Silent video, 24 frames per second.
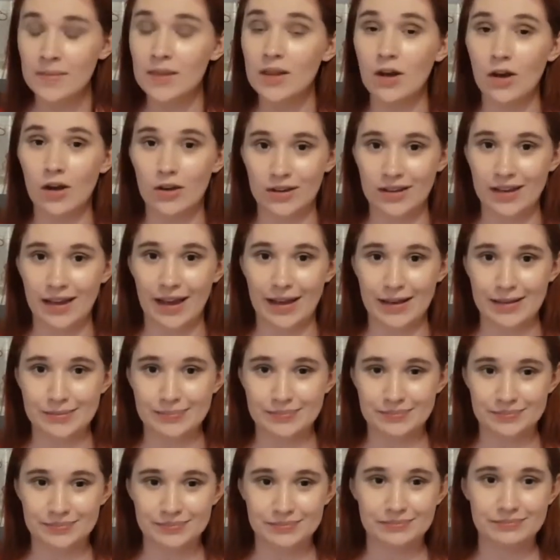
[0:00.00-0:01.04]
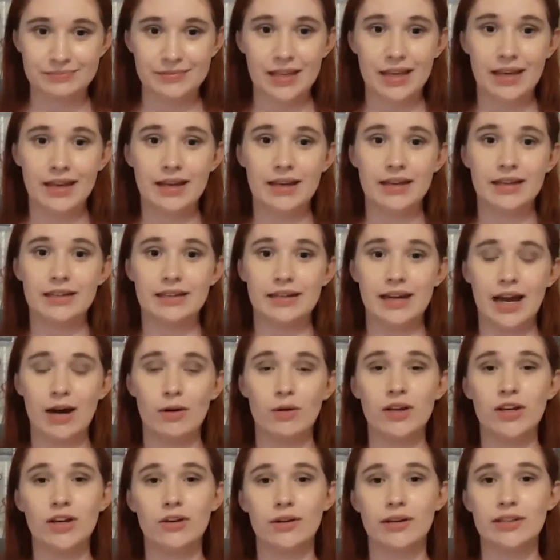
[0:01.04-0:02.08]
Okay, now
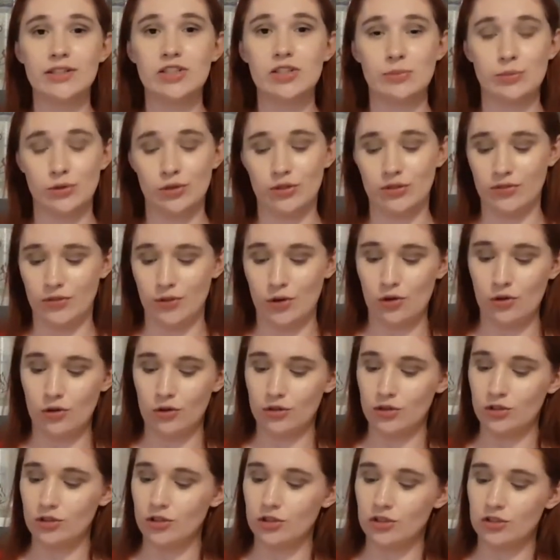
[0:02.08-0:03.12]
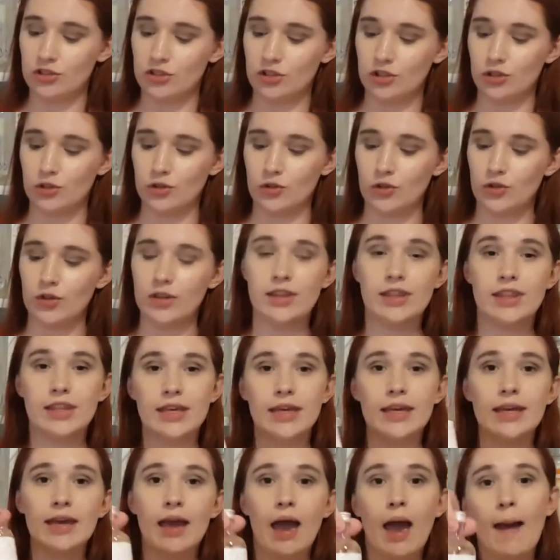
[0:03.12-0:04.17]
we're going to move on to
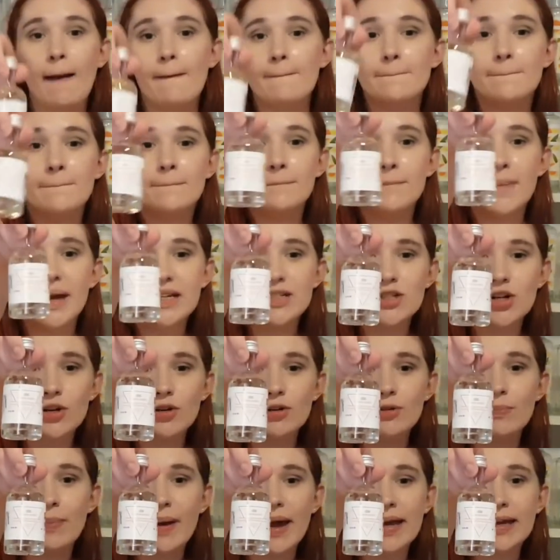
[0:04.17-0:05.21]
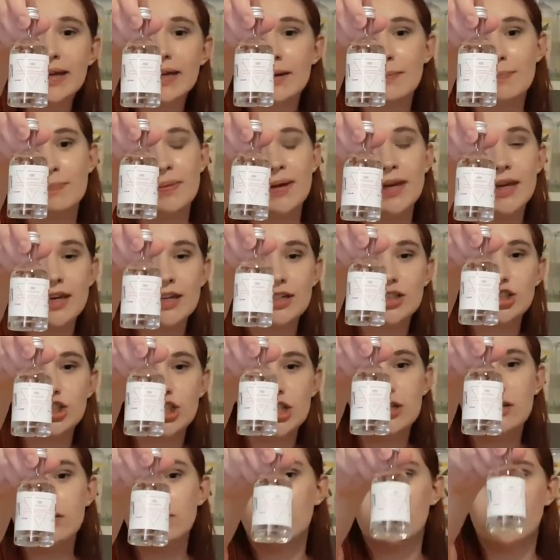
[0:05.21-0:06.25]
the Meadowbank Pink
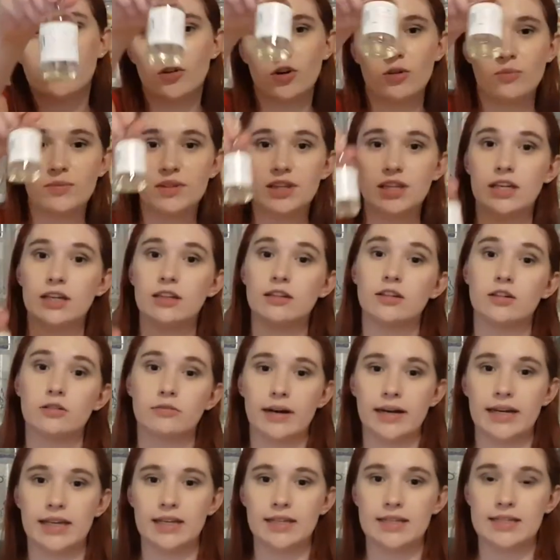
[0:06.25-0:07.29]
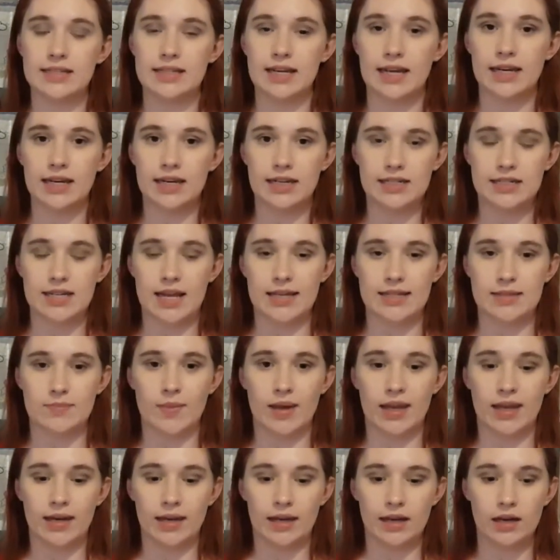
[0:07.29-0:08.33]
Gin from the Lawrenny estate in
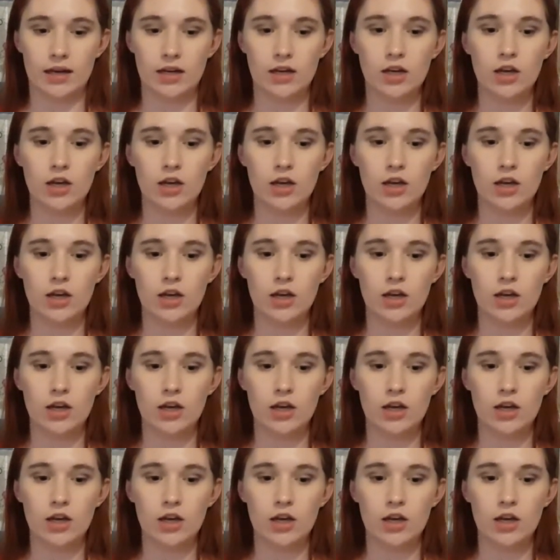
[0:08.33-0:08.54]
Tasmania.